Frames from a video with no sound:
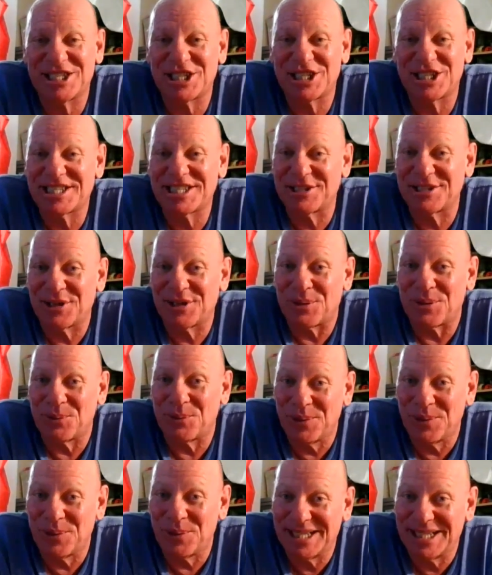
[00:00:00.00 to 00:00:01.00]
It's just
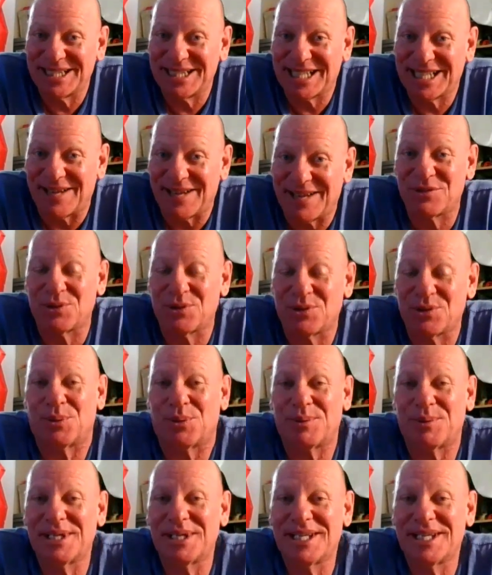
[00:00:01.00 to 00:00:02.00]
not with
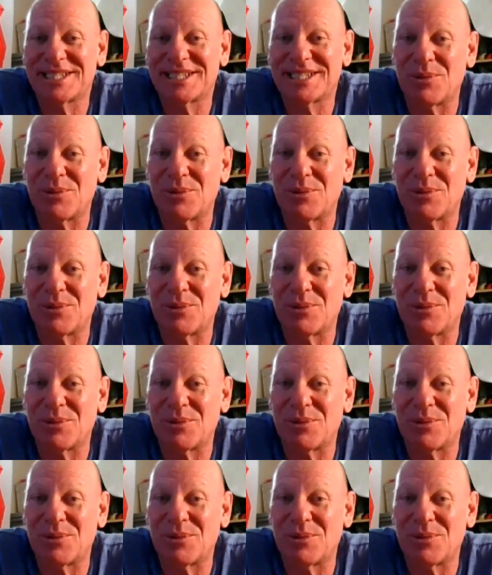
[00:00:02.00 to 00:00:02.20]
GovCorp.